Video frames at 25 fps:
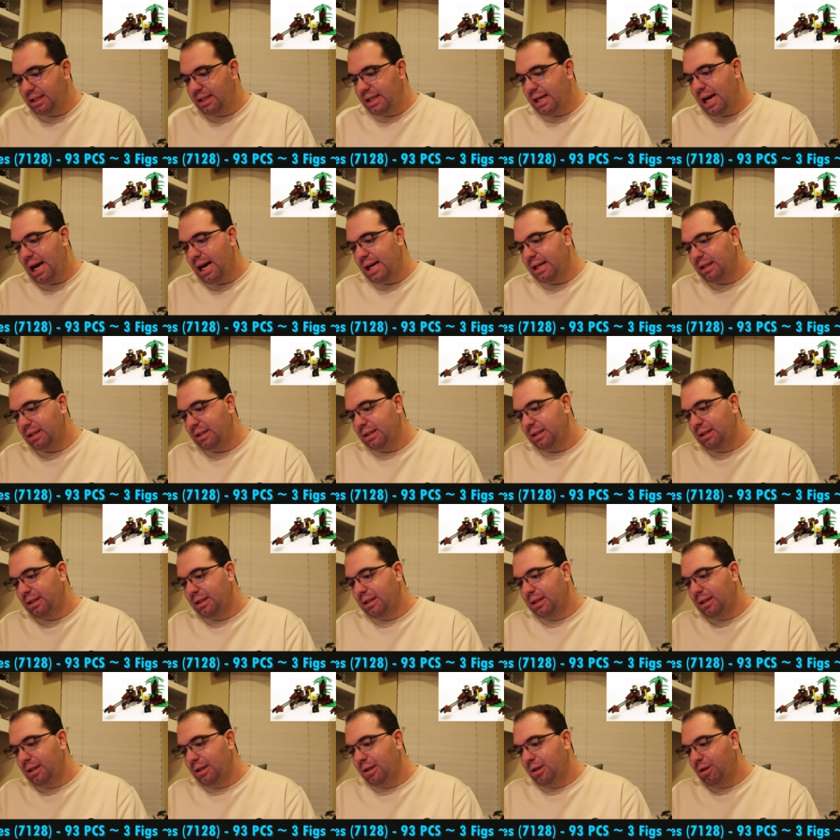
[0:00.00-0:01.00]
set
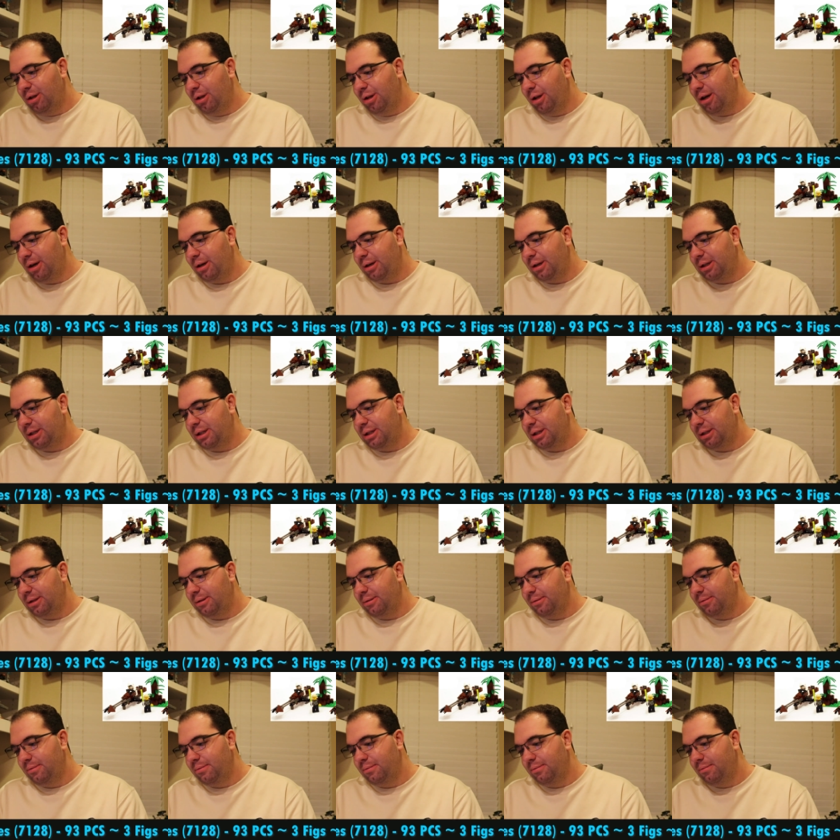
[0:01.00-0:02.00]
looks
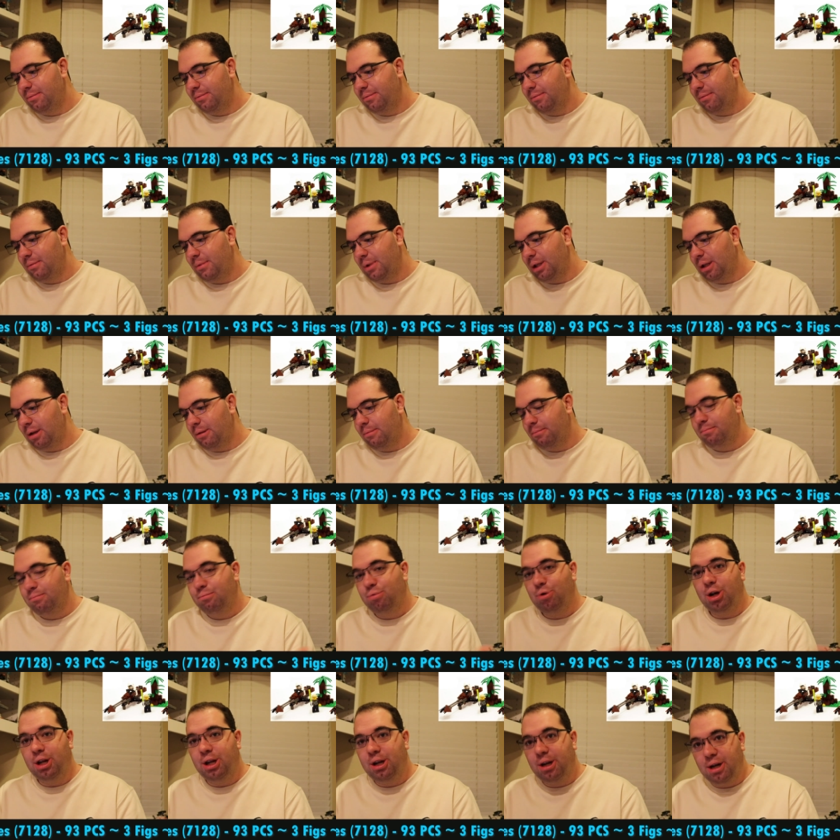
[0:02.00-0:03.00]

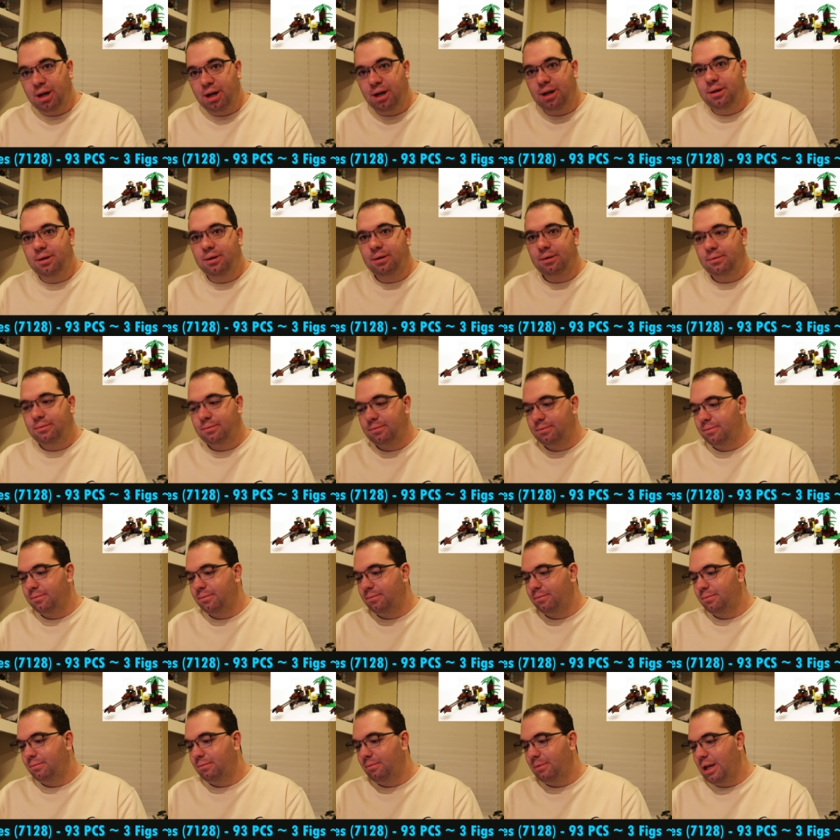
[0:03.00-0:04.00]
pretty good.
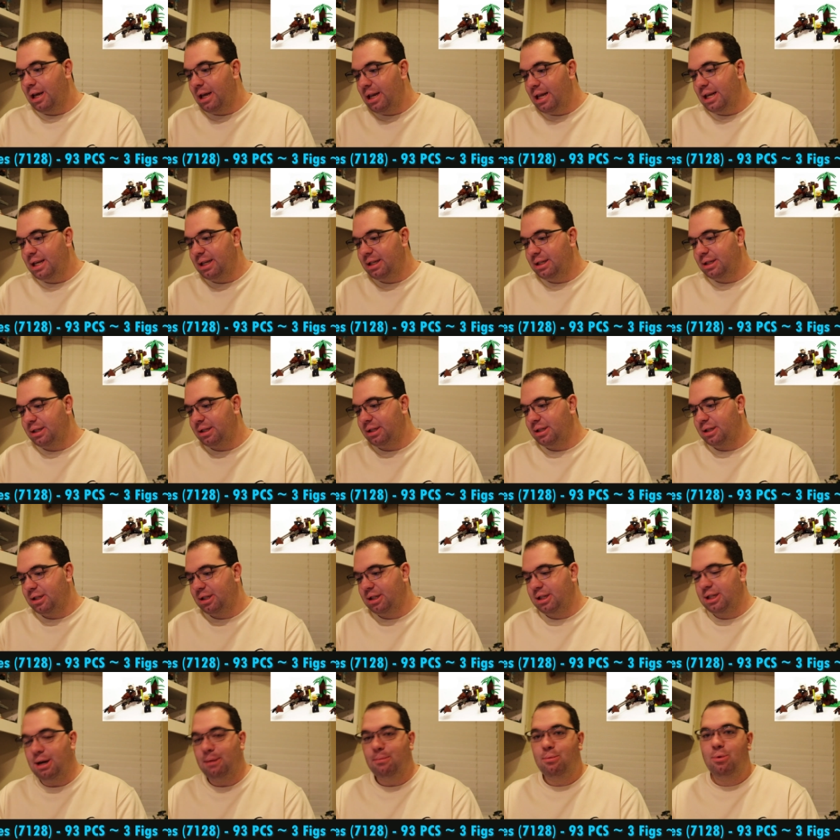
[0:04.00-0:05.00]
It is
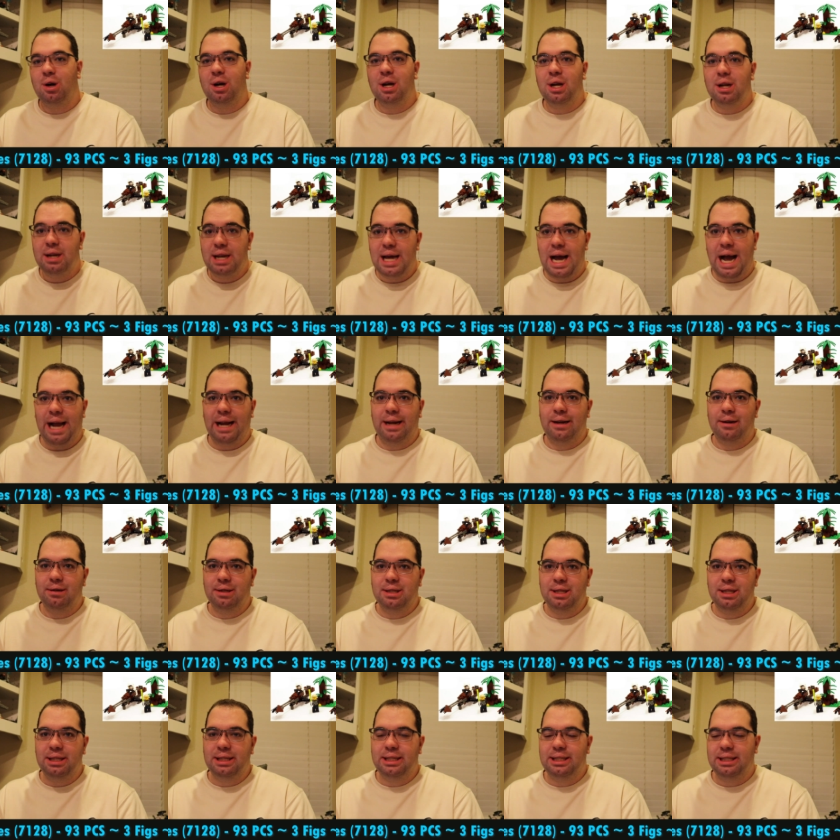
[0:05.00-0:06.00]
somewhat accurate
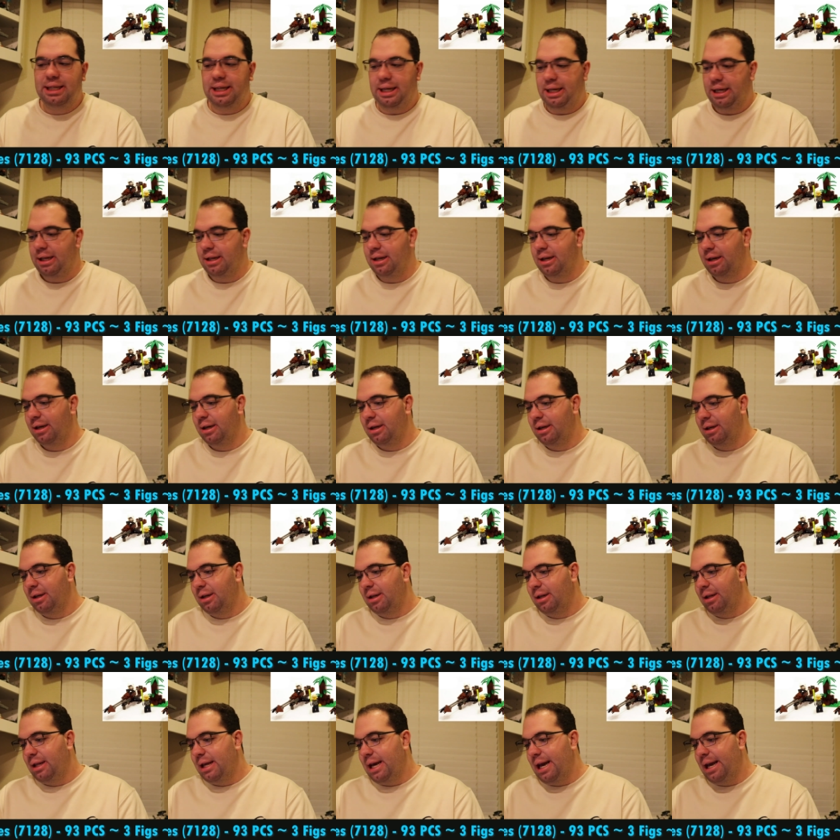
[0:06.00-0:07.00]
to the scene.
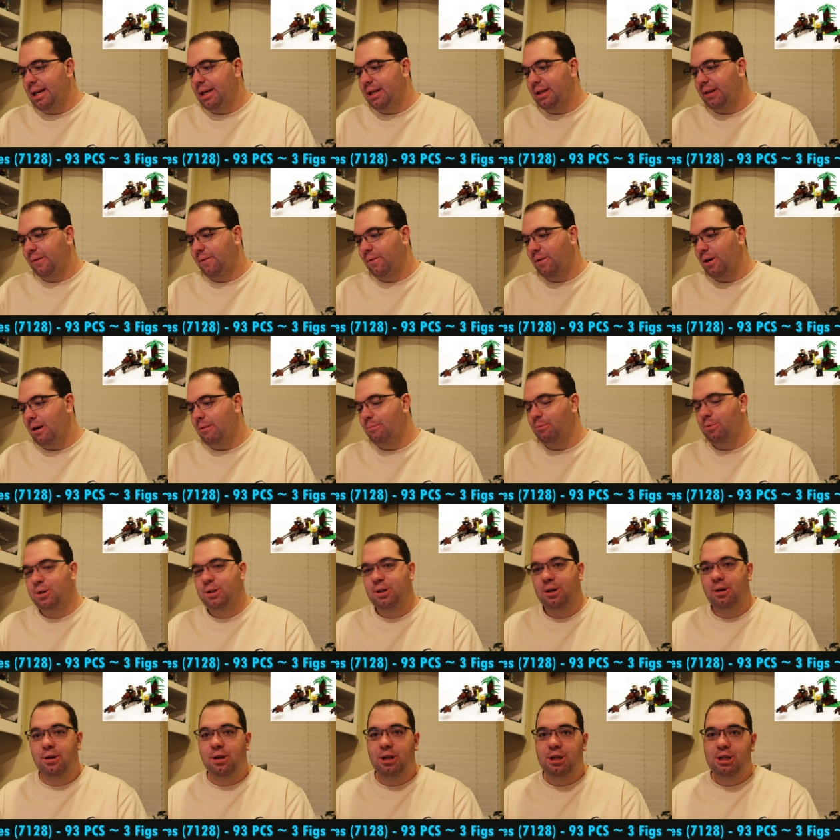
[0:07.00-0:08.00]
It is from
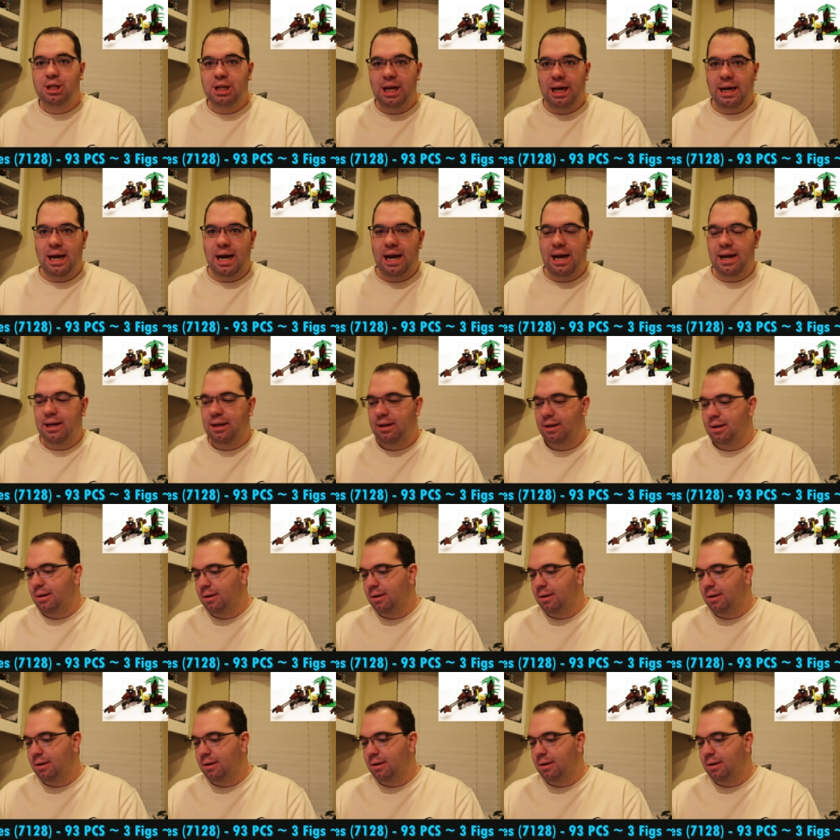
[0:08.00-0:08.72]
Return of the Jedi,